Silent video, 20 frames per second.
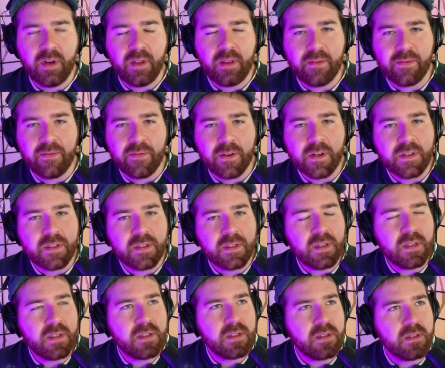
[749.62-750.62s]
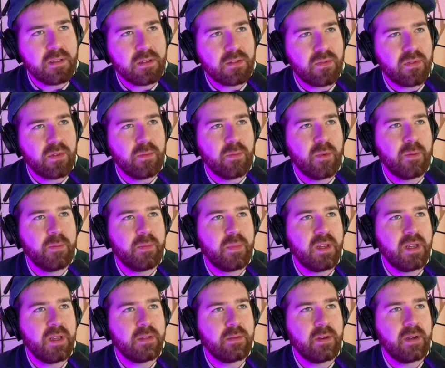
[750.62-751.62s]
first seasons from One
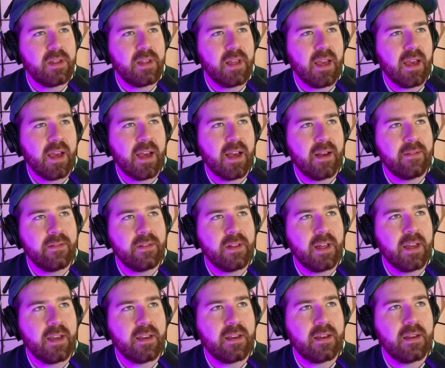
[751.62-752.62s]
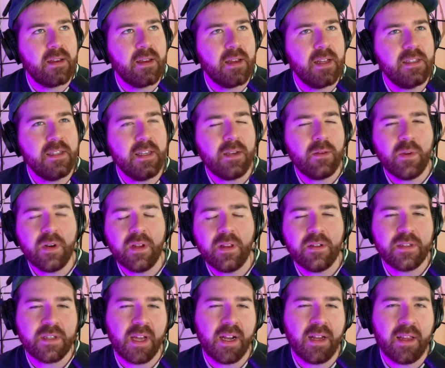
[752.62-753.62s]
Piece where they have like, it's like one of
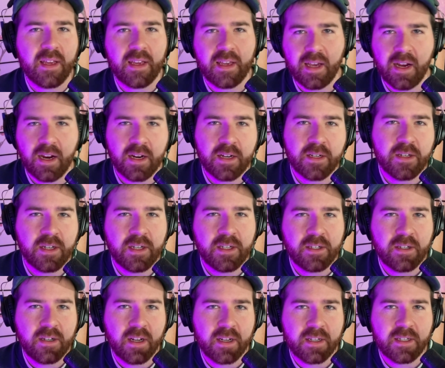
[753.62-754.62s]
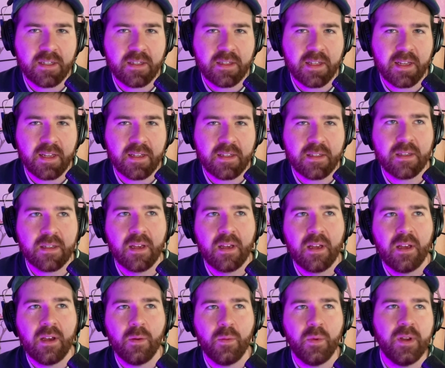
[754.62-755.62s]
those kind of like character introduction things
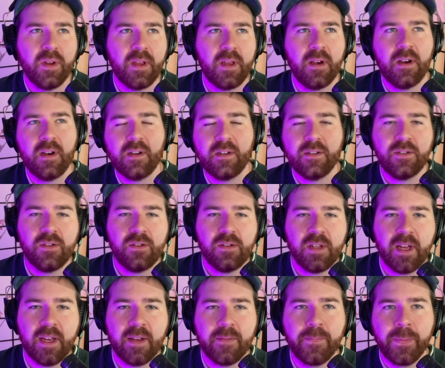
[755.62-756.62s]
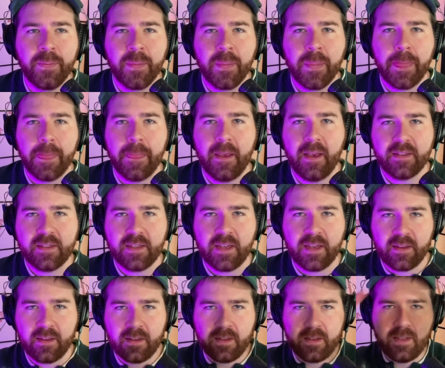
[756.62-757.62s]
where they all do like, it's
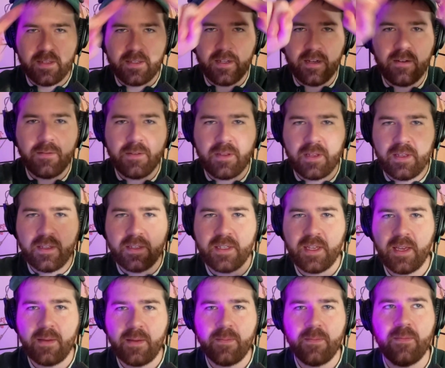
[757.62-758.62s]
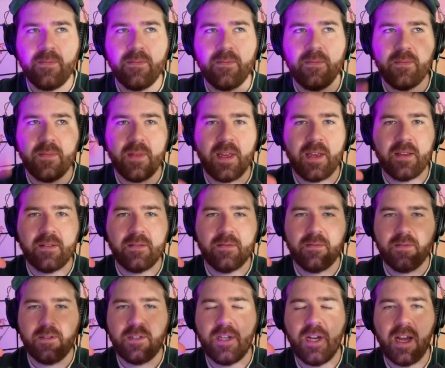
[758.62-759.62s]
all within the same like
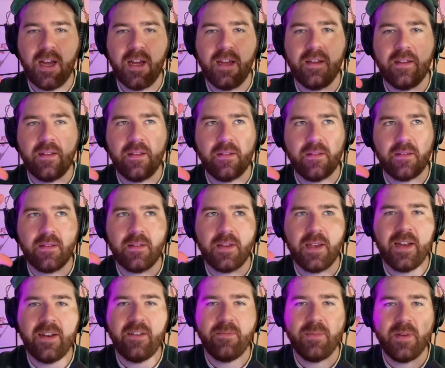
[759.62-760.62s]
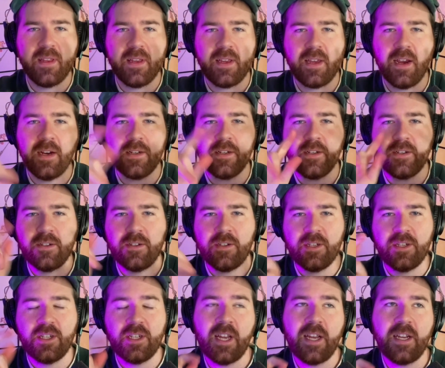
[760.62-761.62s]
shot kind of, but the characters are
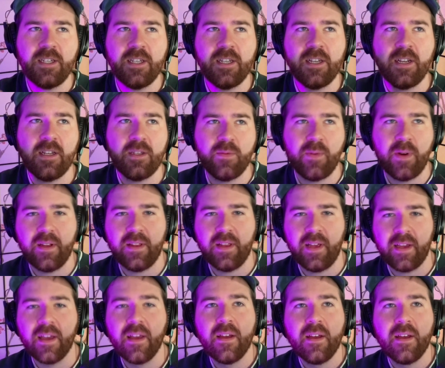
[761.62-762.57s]
just changing, and it's where like,